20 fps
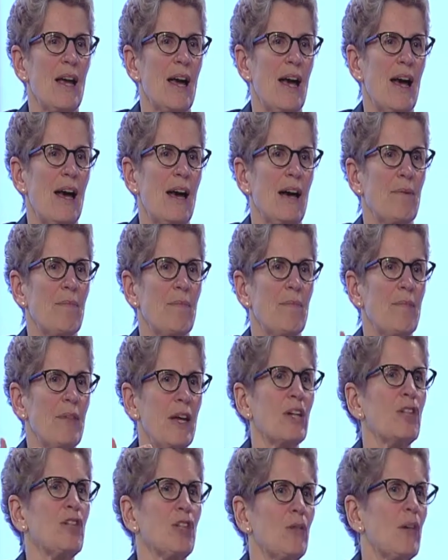Um,
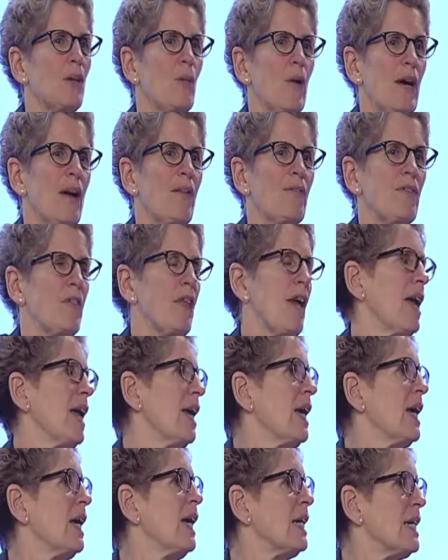they're doing whatever
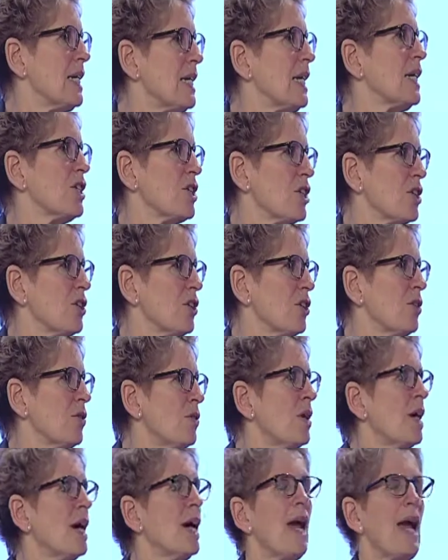they need to
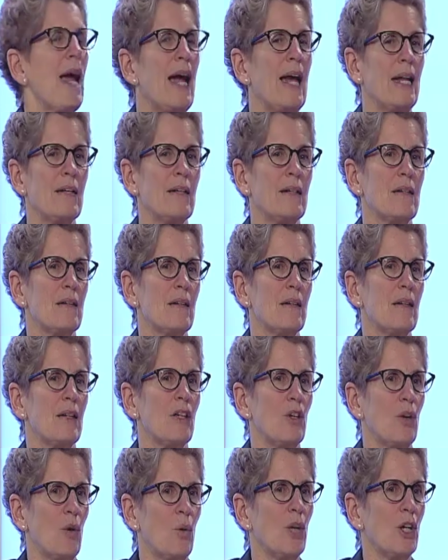do. And,
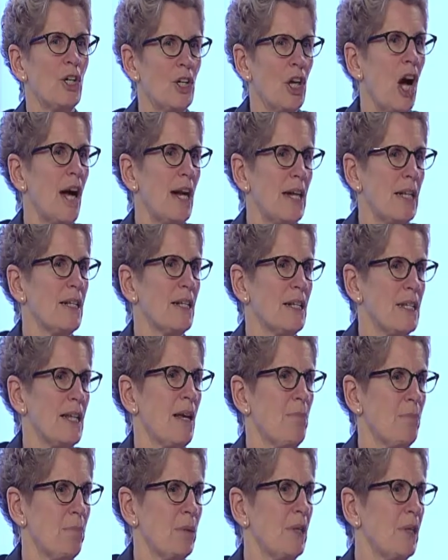you know, we're not in the
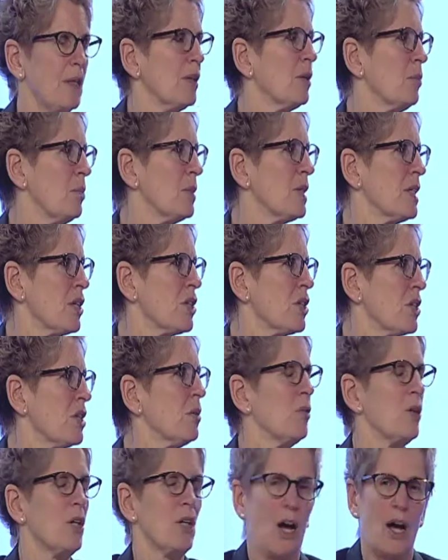same political
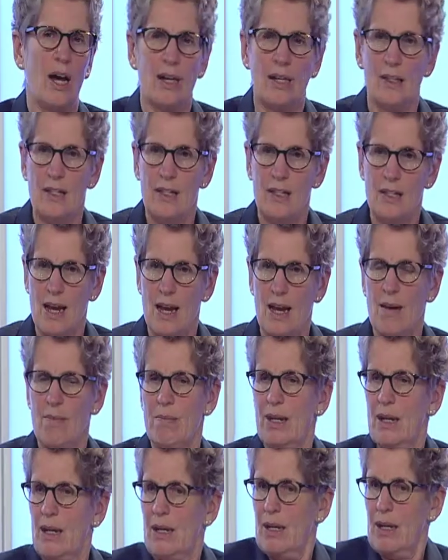position. We're not in the
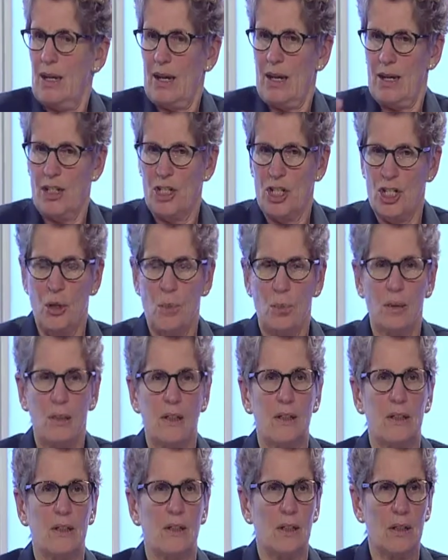same uh,
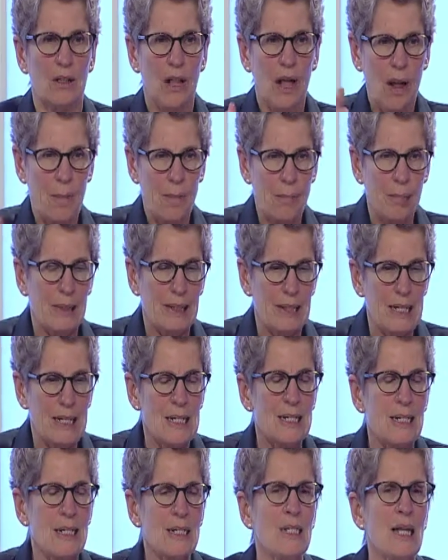geopolitical
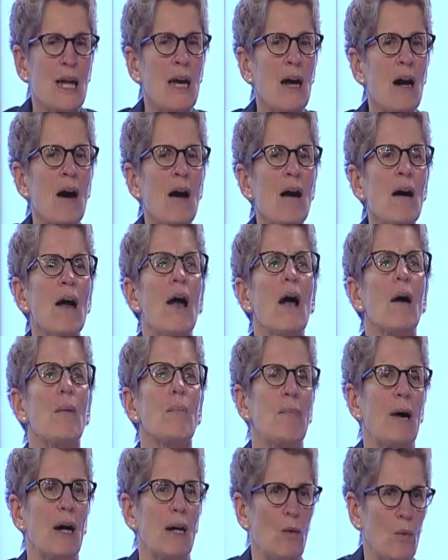place as they are.
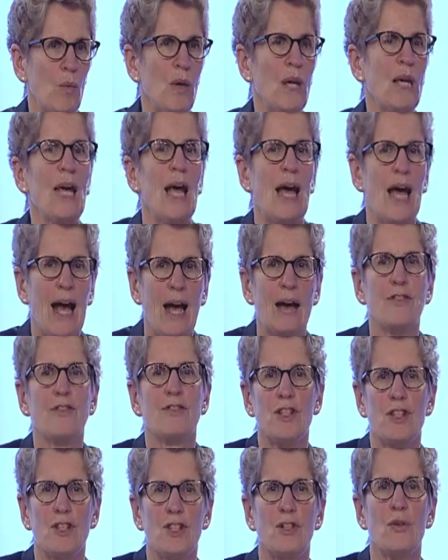But we have
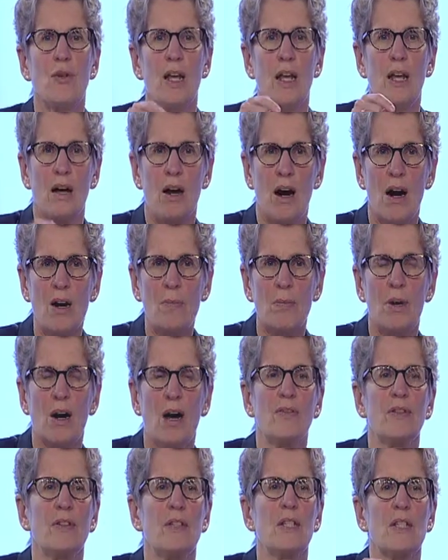to do in our
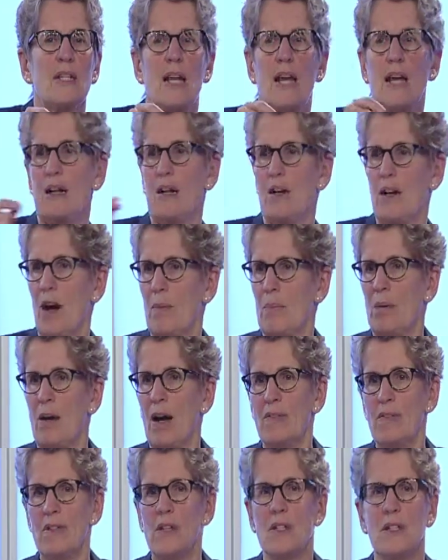province and in our
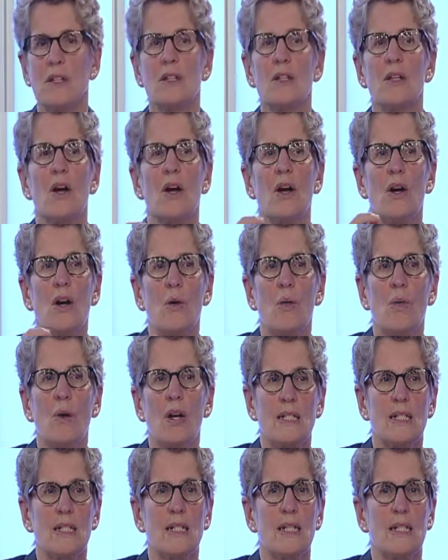provinces
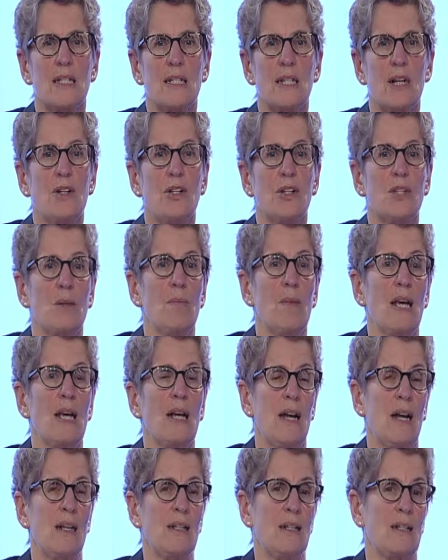what's necessary to
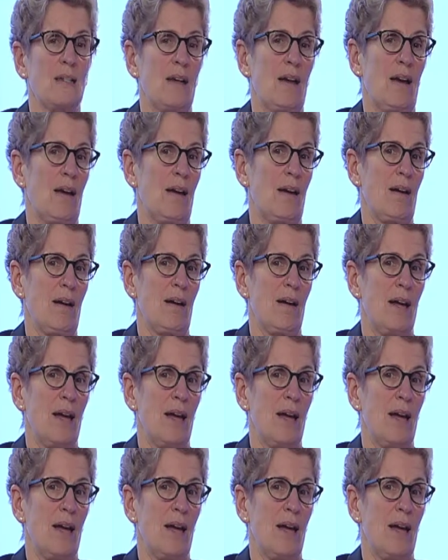make us. Uh,